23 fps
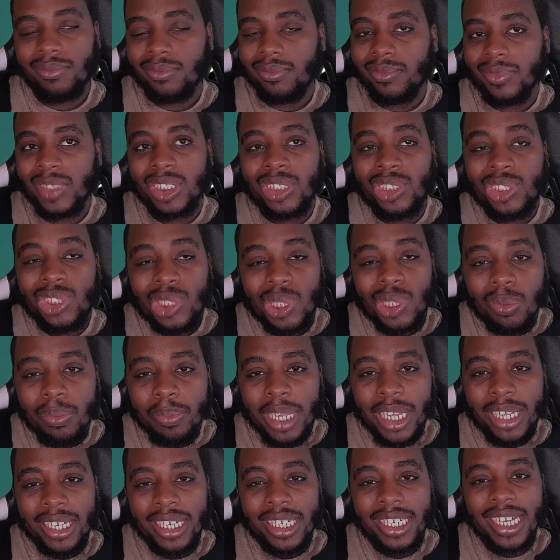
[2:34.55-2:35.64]
$2
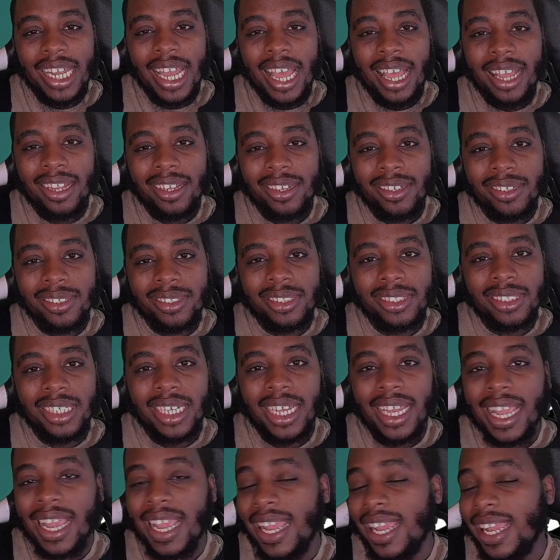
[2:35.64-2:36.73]
million,
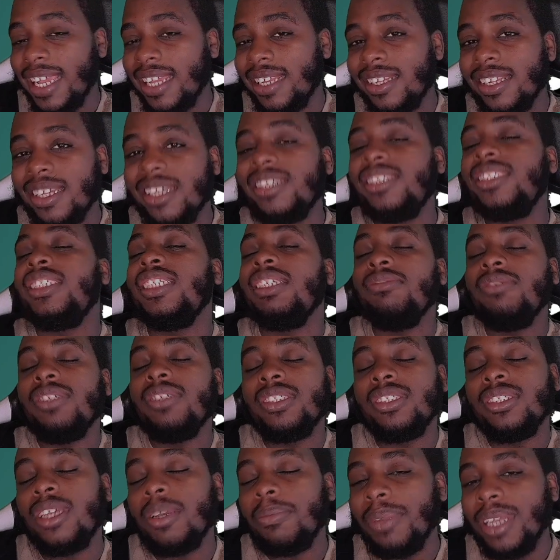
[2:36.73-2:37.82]
and the sentence
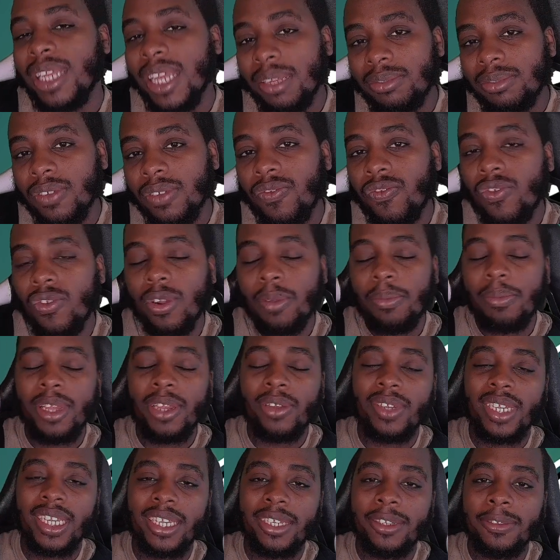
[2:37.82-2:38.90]
could be up to $4
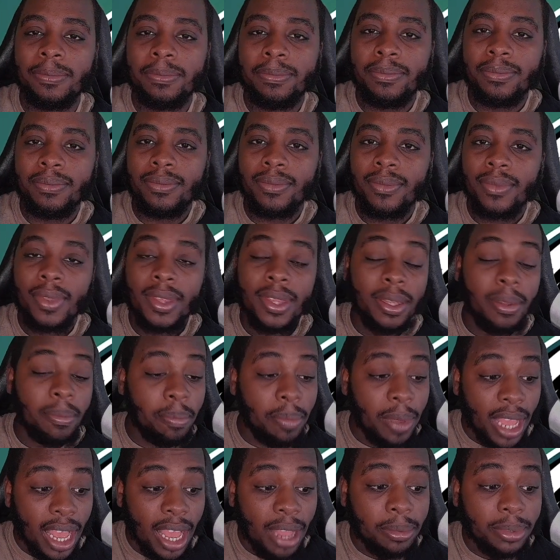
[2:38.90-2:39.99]
million.
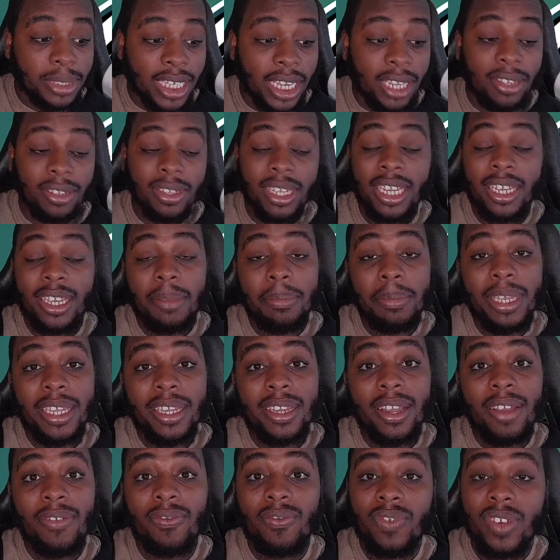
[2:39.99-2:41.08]
But I'm telling you, he could be
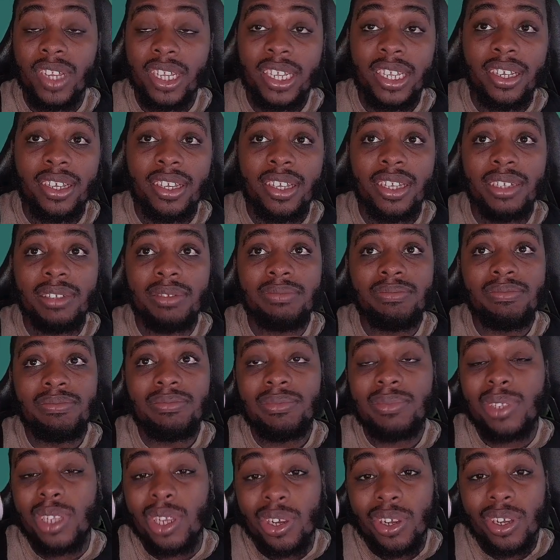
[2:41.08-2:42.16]
a really good
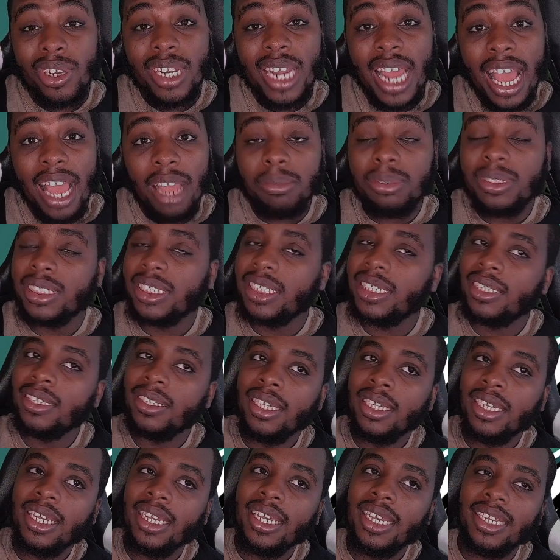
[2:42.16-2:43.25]
third option.
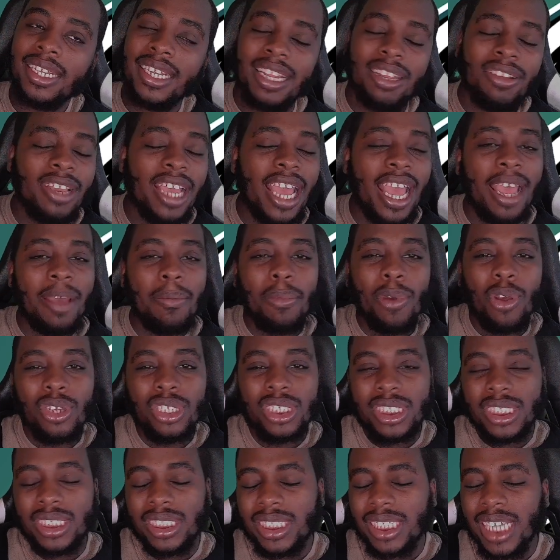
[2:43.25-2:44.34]
Then you could have
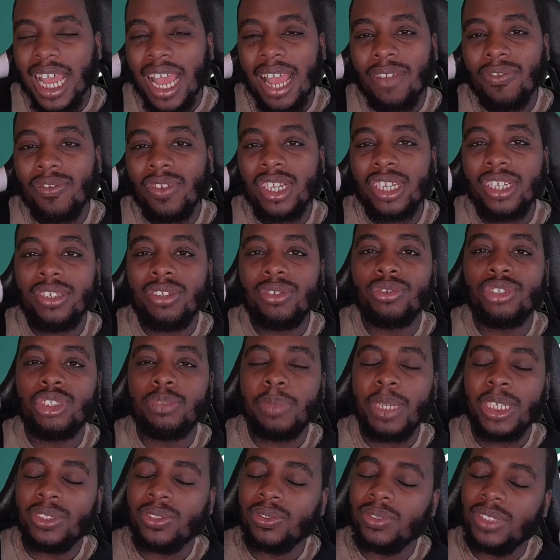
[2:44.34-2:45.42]
Boston Scott really do
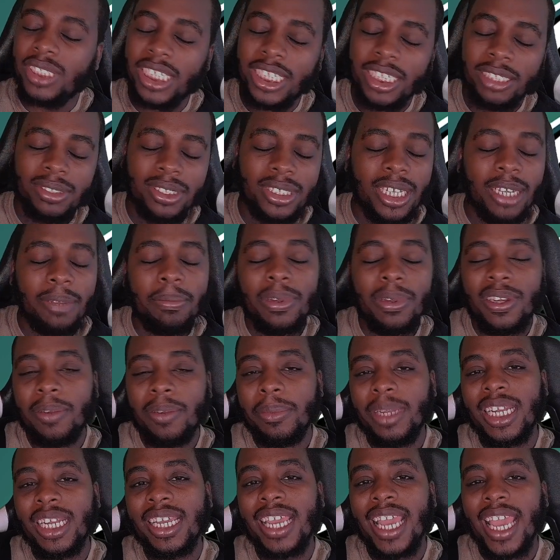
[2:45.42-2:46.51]
special team stuff. Put him
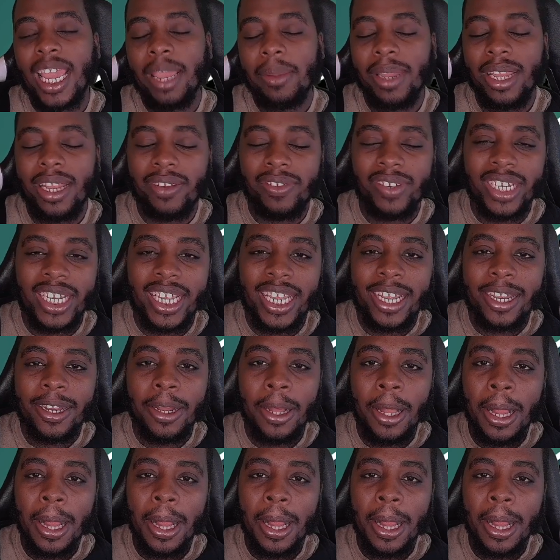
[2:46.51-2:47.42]
in a game here and there,